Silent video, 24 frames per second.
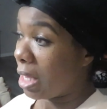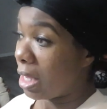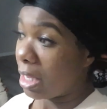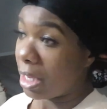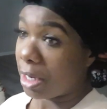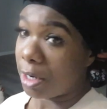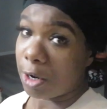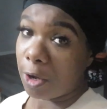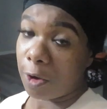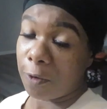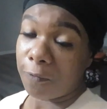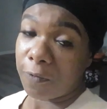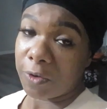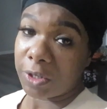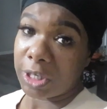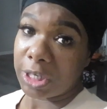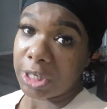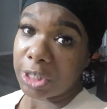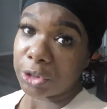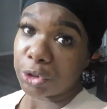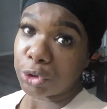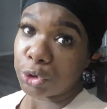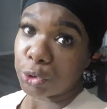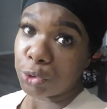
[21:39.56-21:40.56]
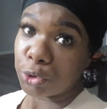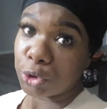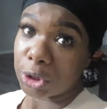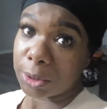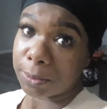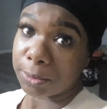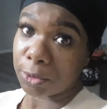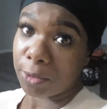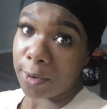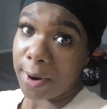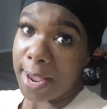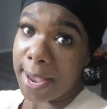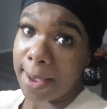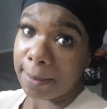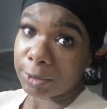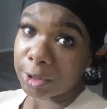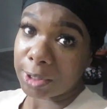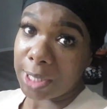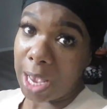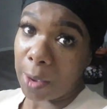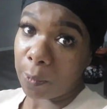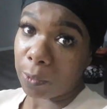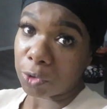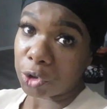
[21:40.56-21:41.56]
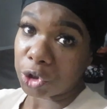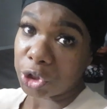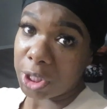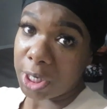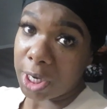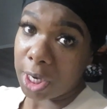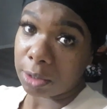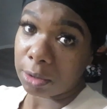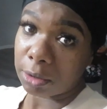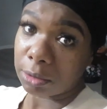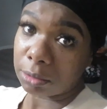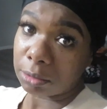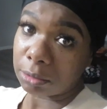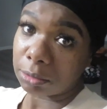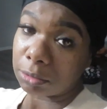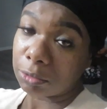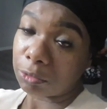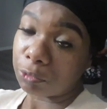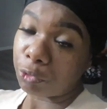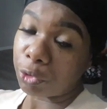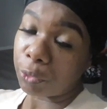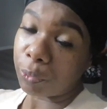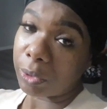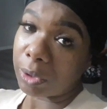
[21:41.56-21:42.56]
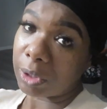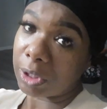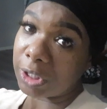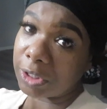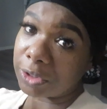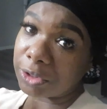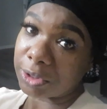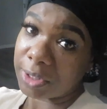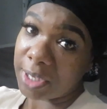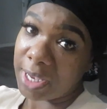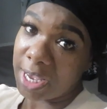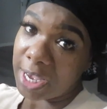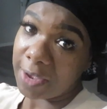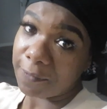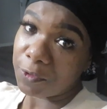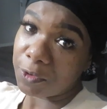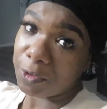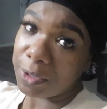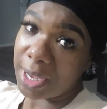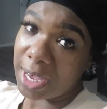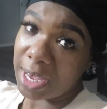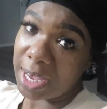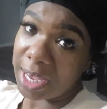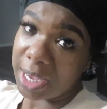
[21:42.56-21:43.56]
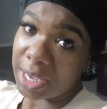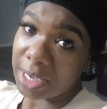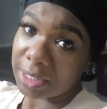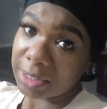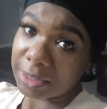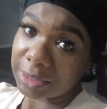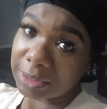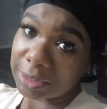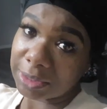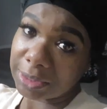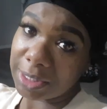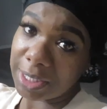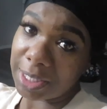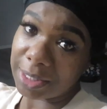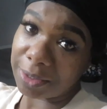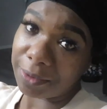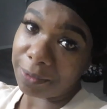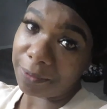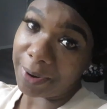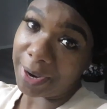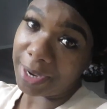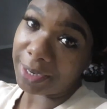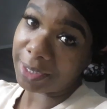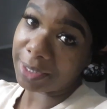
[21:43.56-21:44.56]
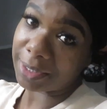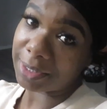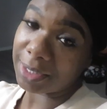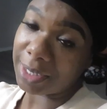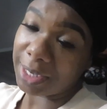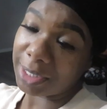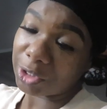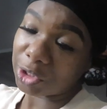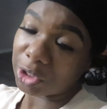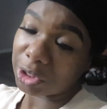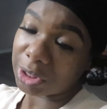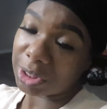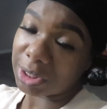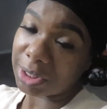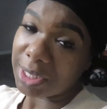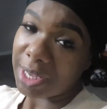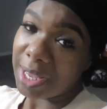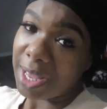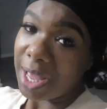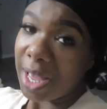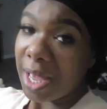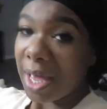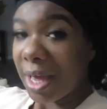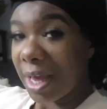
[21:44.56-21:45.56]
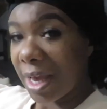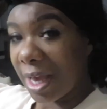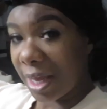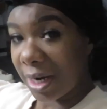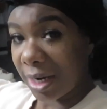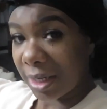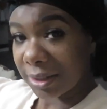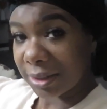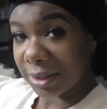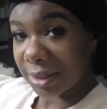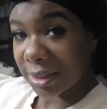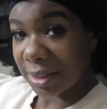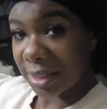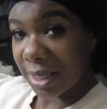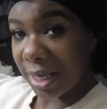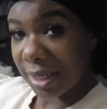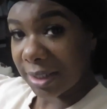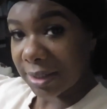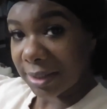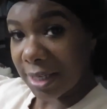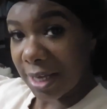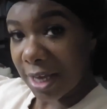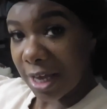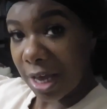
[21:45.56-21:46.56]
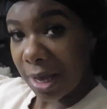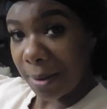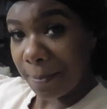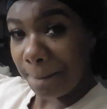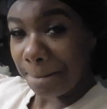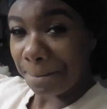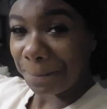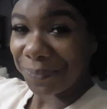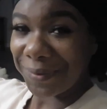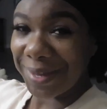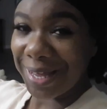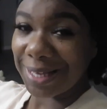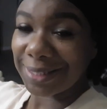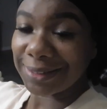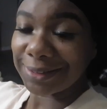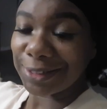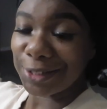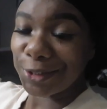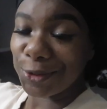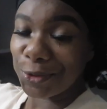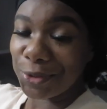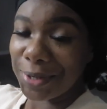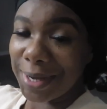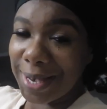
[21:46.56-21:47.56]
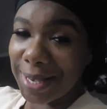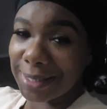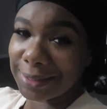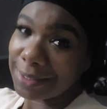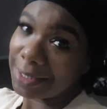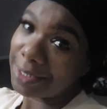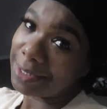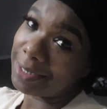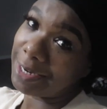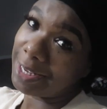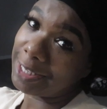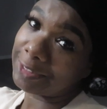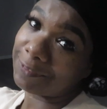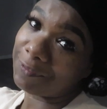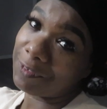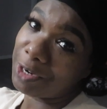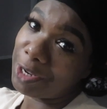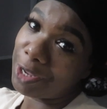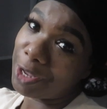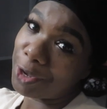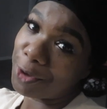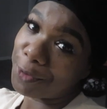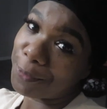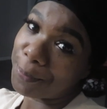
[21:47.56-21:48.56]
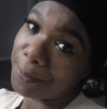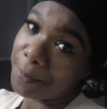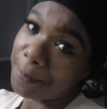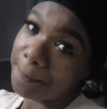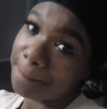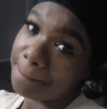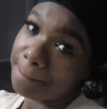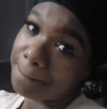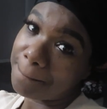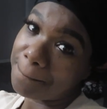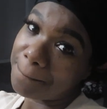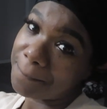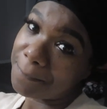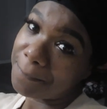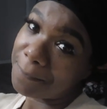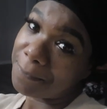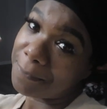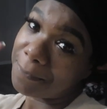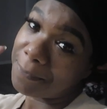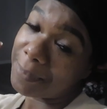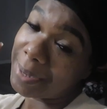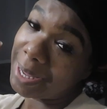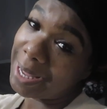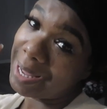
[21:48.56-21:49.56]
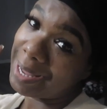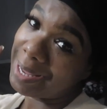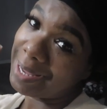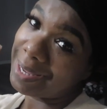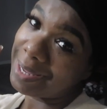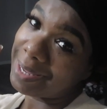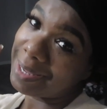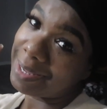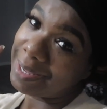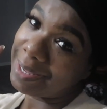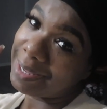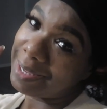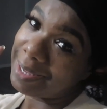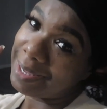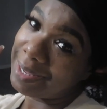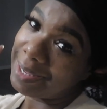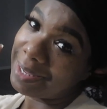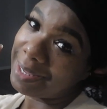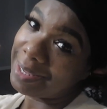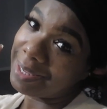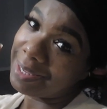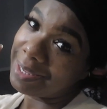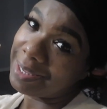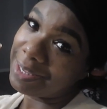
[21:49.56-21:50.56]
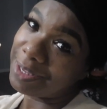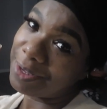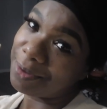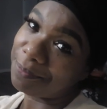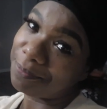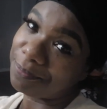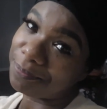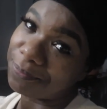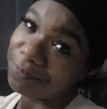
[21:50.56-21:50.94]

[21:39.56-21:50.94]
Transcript: And don't forget to subscribe to our channel. We would love to have you guys at the Wright Connection. And until next time, I'll see you guys in the next video. Bye.